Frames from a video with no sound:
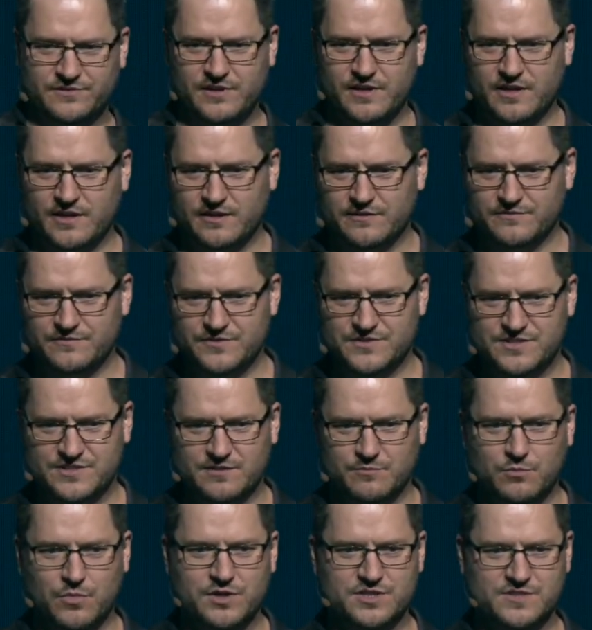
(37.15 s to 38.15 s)
of
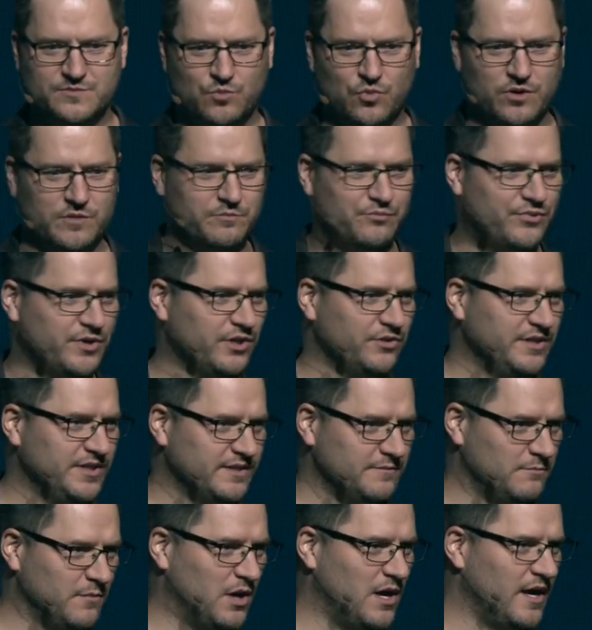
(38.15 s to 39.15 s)
some much more
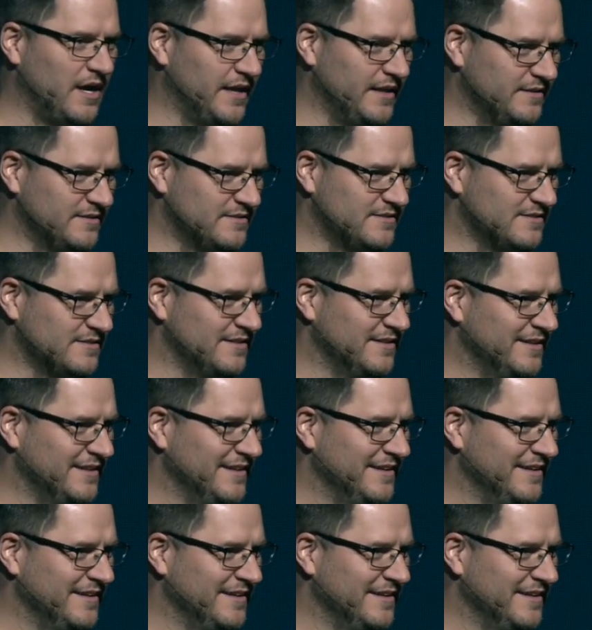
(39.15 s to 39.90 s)
brilliant minds